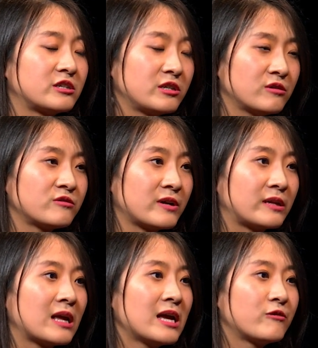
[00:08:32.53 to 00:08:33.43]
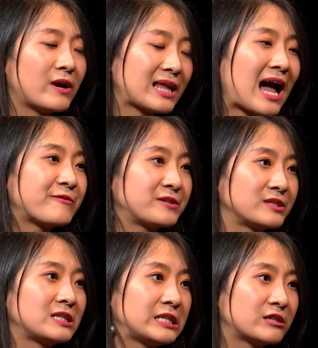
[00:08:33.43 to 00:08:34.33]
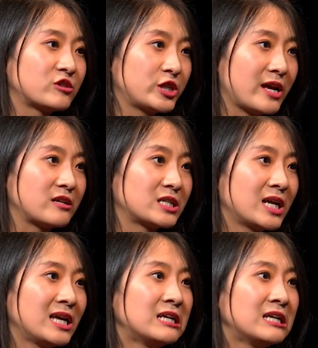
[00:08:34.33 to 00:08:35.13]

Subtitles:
children right after the legal change.